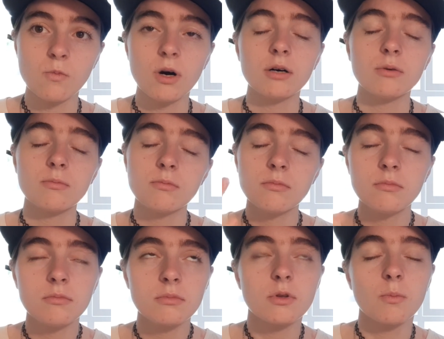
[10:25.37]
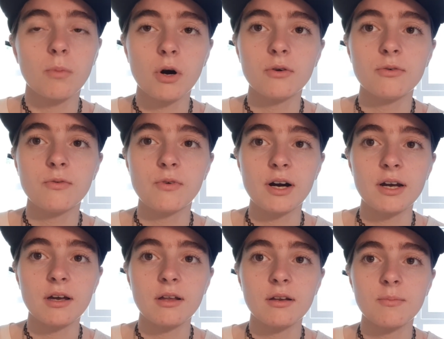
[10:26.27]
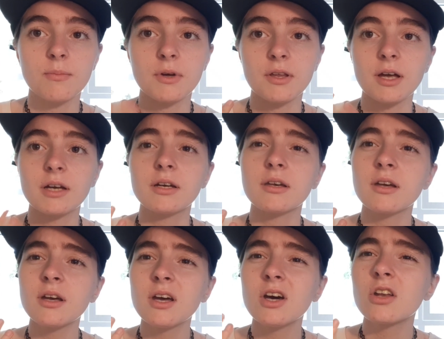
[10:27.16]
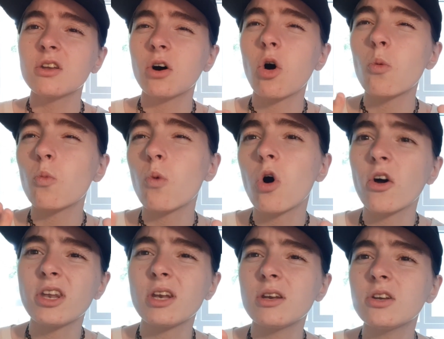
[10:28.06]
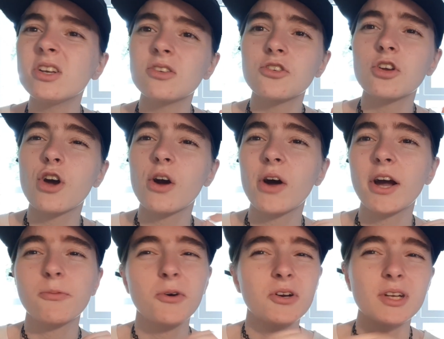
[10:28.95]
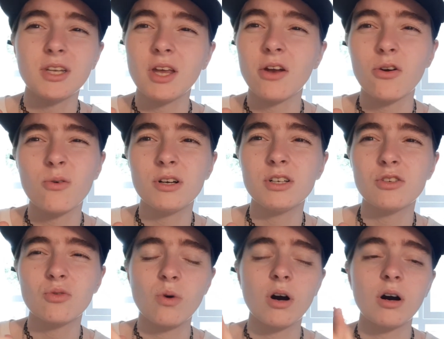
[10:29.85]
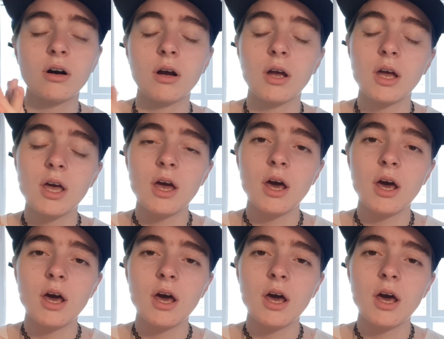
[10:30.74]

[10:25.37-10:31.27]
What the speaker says: Well, they're both right, but like, not one is the correct one and the other one is wrong.